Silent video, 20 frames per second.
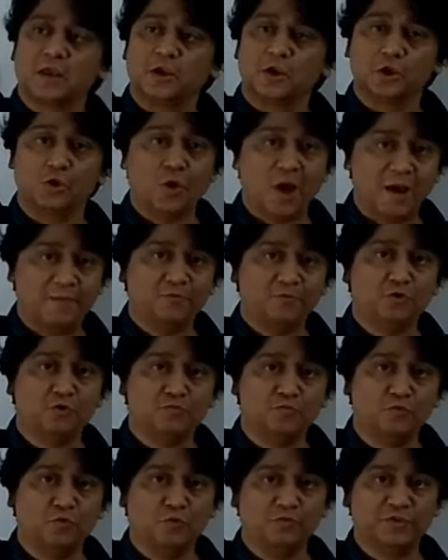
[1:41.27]
you have to
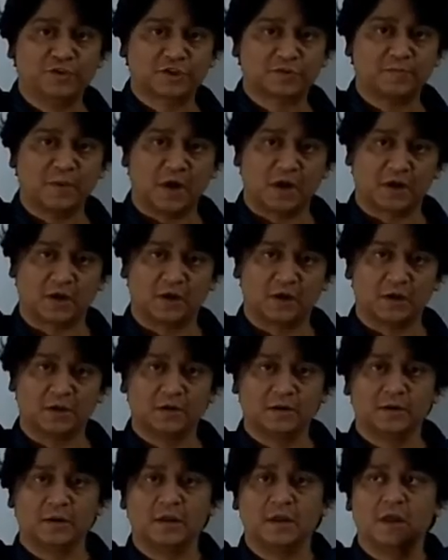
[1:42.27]
move this
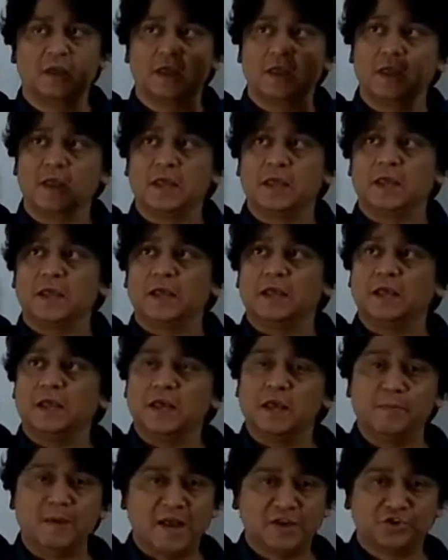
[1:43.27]
marker.
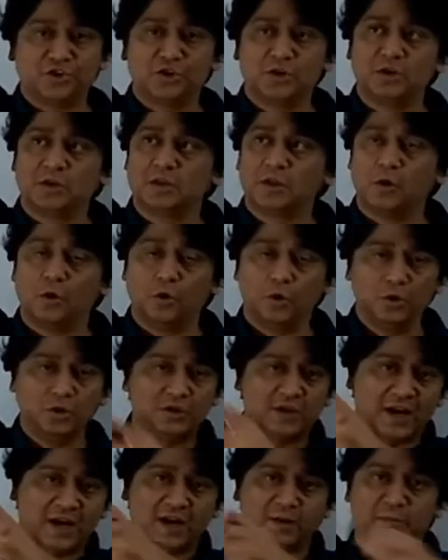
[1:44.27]
Imagine the whole
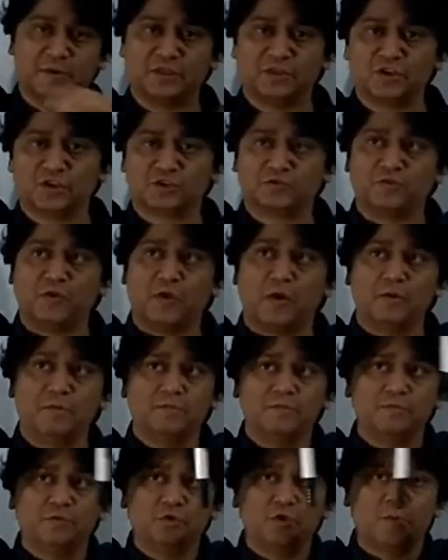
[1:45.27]
setup in this
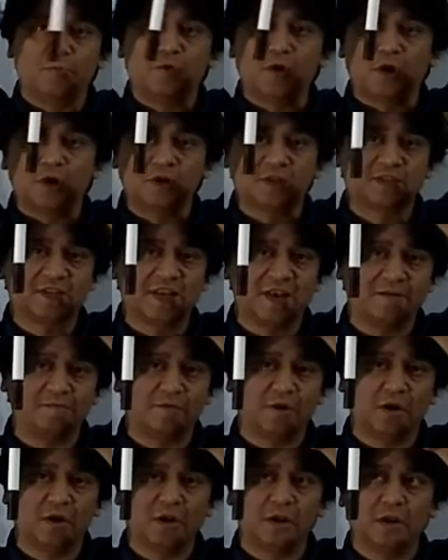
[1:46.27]
form. You've got
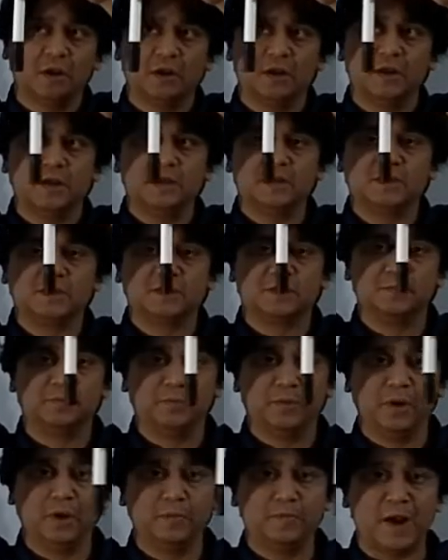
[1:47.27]
several
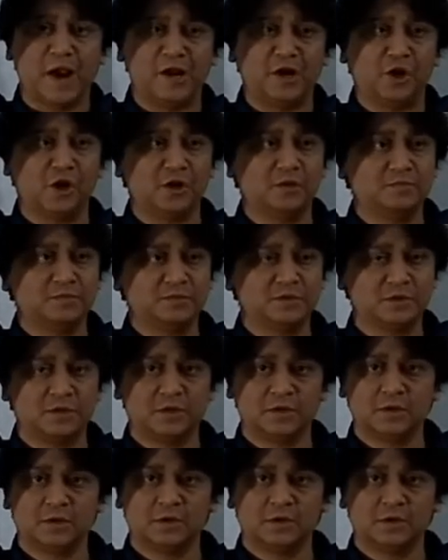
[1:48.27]
simple pendulums,